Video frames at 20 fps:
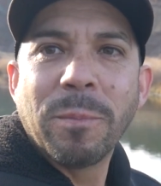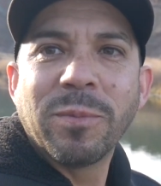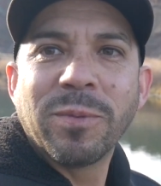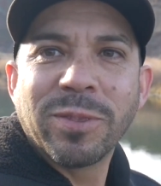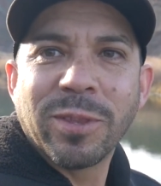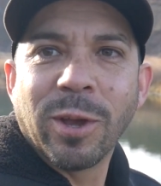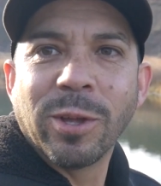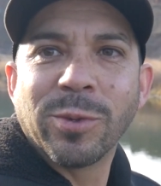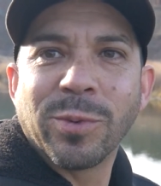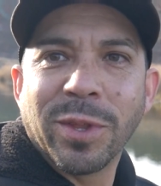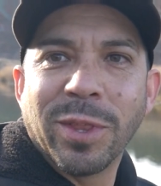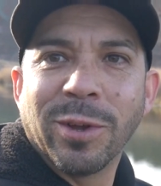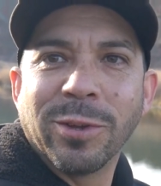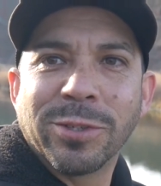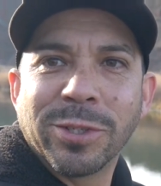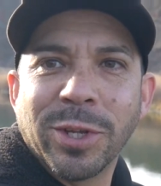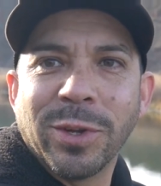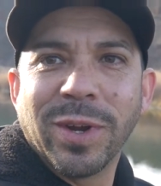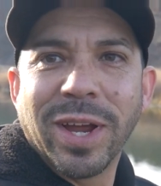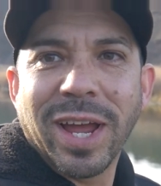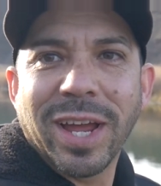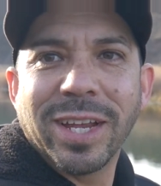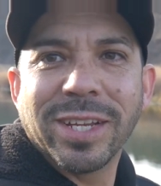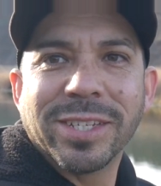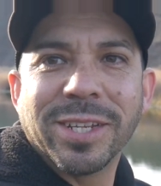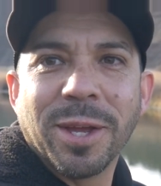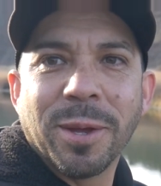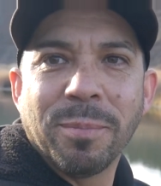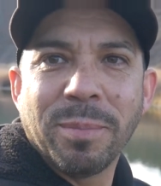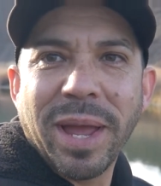Those were those two guys
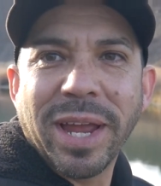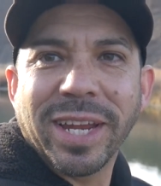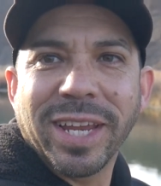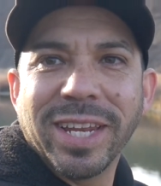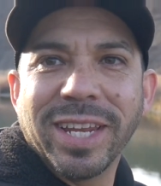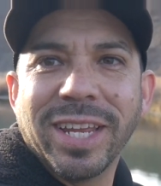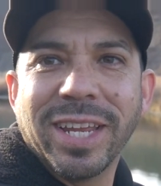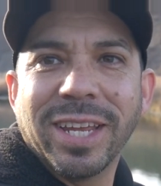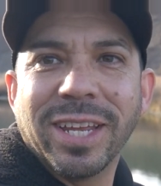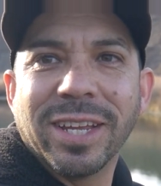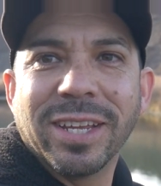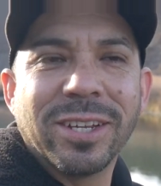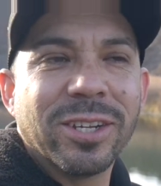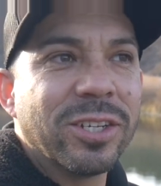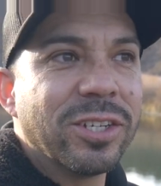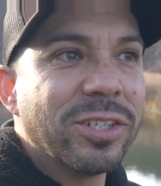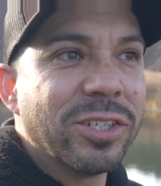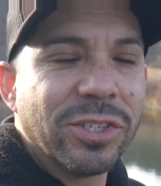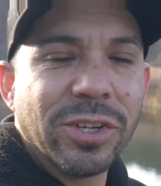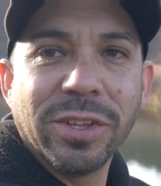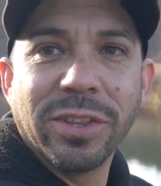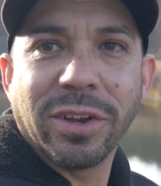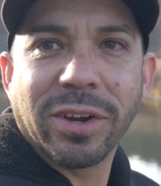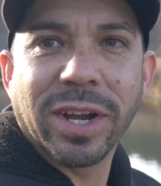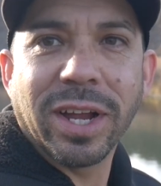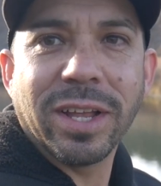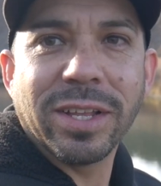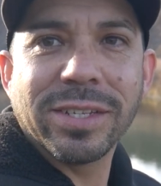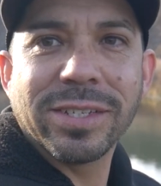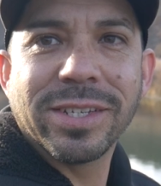packing heat, shooting their
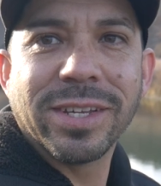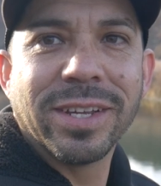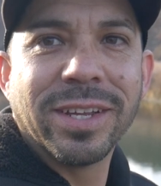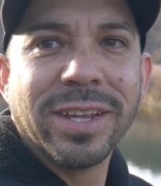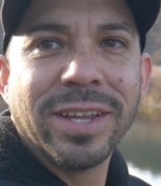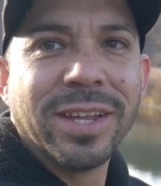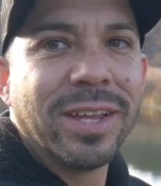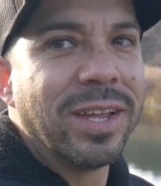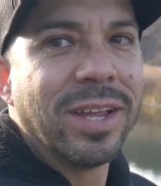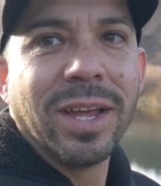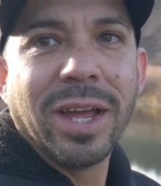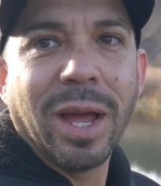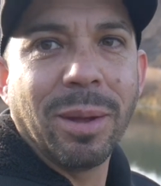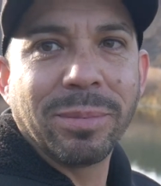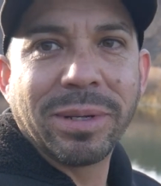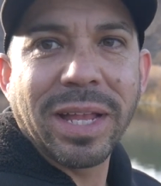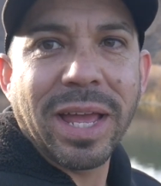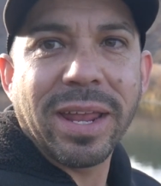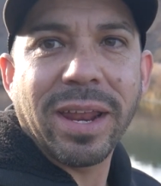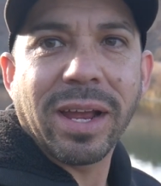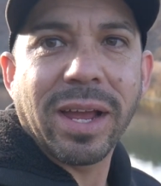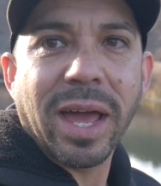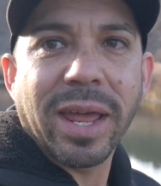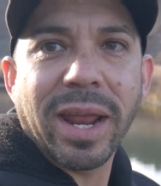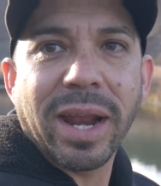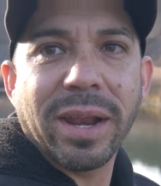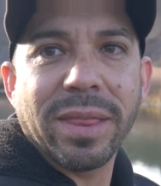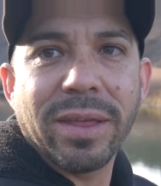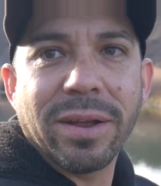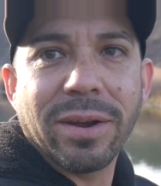guns. I'm glad I got
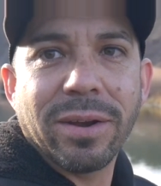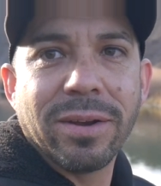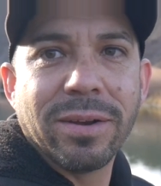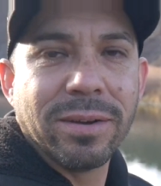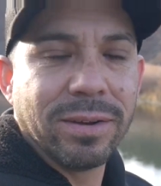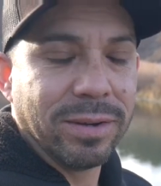out of there.